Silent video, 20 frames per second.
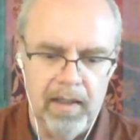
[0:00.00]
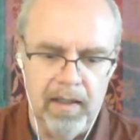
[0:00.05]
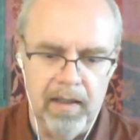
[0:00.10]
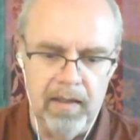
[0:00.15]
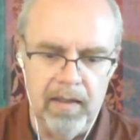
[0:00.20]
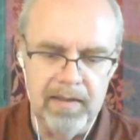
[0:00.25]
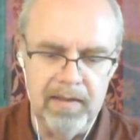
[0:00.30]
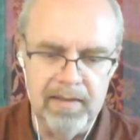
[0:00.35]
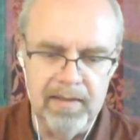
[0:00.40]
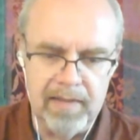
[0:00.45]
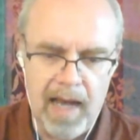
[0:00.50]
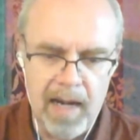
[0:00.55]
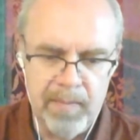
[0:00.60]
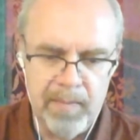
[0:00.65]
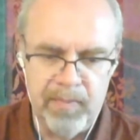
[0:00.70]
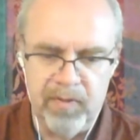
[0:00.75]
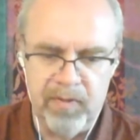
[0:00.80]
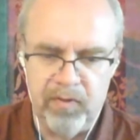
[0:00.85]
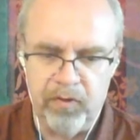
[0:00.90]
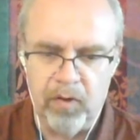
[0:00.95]
uh, this
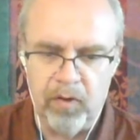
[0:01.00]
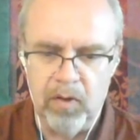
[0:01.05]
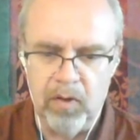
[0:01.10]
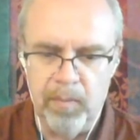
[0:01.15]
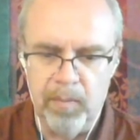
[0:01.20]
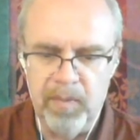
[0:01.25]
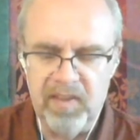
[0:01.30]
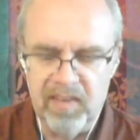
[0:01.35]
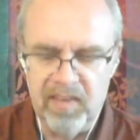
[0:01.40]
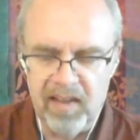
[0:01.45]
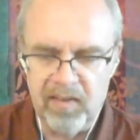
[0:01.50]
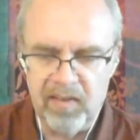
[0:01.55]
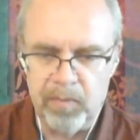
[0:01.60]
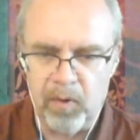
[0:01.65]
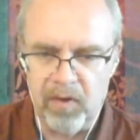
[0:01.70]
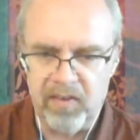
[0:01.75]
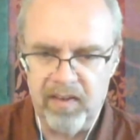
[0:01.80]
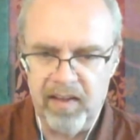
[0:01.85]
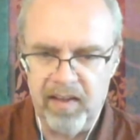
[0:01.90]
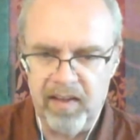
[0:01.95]
helped for the business
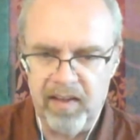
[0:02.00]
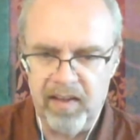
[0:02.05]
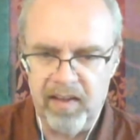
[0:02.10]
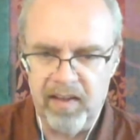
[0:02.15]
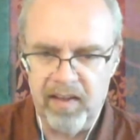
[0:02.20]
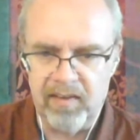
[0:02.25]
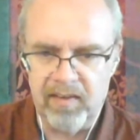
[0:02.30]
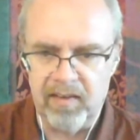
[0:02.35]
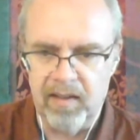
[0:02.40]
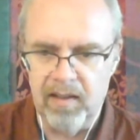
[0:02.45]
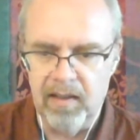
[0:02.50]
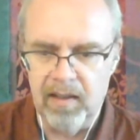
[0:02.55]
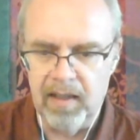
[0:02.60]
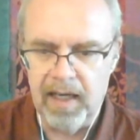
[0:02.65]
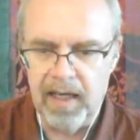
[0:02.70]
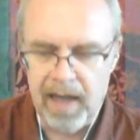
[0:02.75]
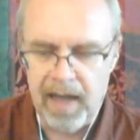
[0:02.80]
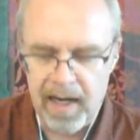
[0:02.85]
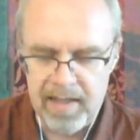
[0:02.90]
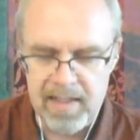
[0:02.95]
process
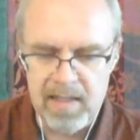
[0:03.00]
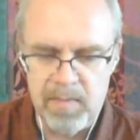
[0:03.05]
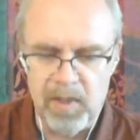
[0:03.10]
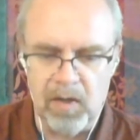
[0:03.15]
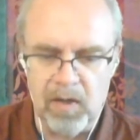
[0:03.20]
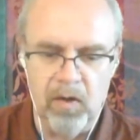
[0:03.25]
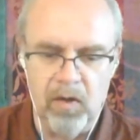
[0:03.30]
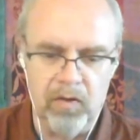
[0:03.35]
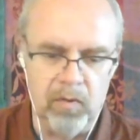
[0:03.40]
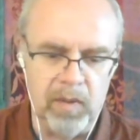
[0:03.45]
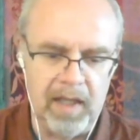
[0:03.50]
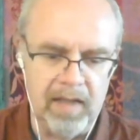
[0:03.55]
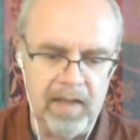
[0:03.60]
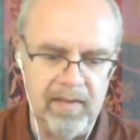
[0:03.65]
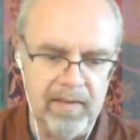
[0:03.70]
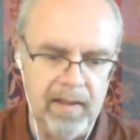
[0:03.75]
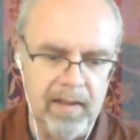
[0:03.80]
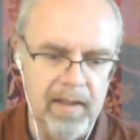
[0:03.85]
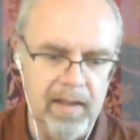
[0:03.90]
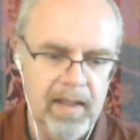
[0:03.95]
uh, analysis, because
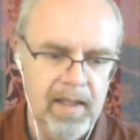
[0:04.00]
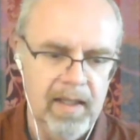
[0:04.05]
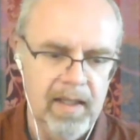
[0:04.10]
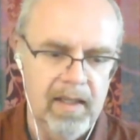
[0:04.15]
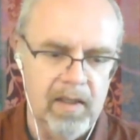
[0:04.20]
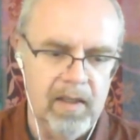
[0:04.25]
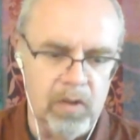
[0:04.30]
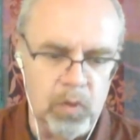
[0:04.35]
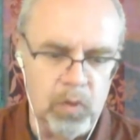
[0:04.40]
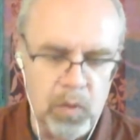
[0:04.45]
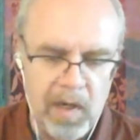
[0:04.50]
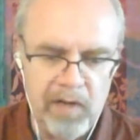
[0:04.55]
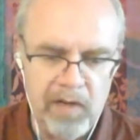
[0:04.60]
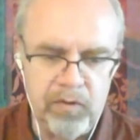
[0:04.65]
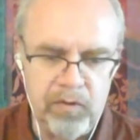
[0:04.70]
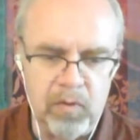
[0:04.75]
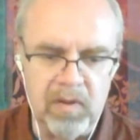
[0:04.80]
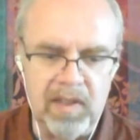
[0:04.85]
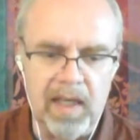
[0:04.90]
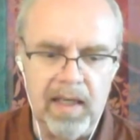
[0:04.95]
you can say you
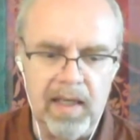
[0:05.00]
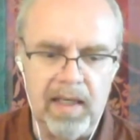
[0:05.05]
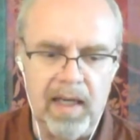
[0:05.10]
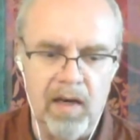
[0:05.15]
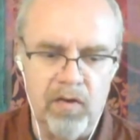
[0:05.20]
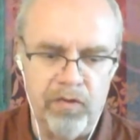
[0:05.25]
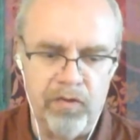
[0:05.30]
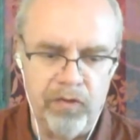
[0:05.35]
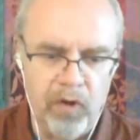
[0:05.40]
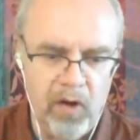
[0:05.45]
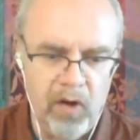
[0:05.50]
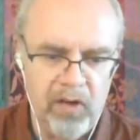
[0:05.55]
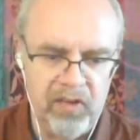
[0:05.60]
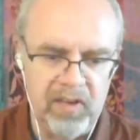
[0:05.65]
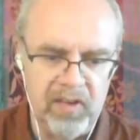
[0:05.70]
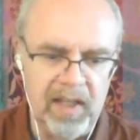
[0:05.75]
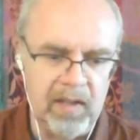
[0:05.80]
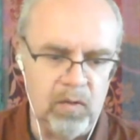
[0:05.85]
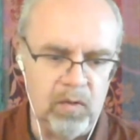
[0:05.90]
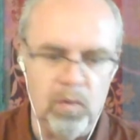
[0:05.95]
have to take care
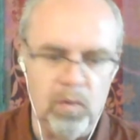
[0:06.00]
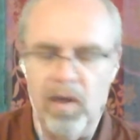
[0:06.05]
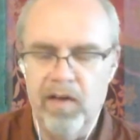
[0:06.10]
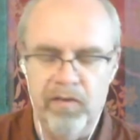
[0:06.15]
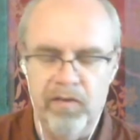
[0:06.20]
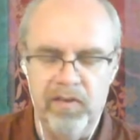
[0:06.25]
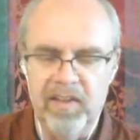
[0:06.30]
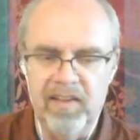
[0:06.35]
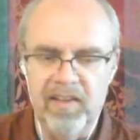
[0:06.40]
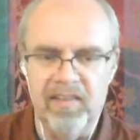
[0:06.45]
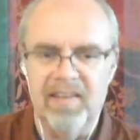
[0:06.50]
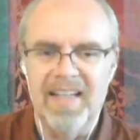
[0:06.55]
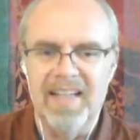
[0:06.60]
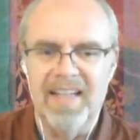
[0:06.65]
first that you have these